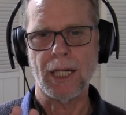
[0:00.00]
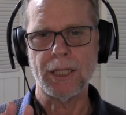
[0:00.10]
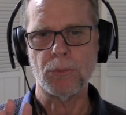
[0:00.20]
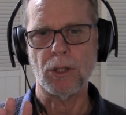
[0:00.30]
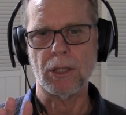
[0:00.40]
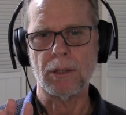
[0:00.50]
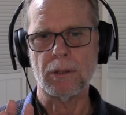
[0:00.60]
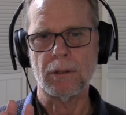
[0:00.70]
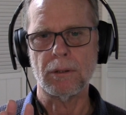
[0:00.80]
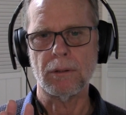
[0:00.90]
I didn't want
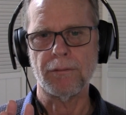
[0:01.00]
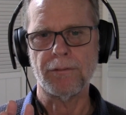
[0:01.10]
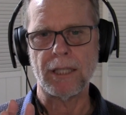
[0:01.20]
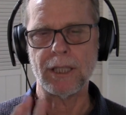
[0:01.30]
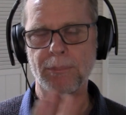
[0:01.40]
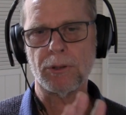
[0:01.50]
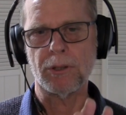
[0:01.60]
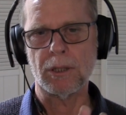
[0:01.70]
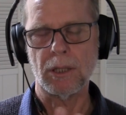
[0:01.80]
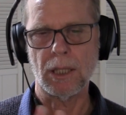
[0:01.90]
to face up
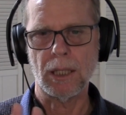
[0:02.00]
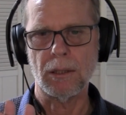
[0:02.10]
to it.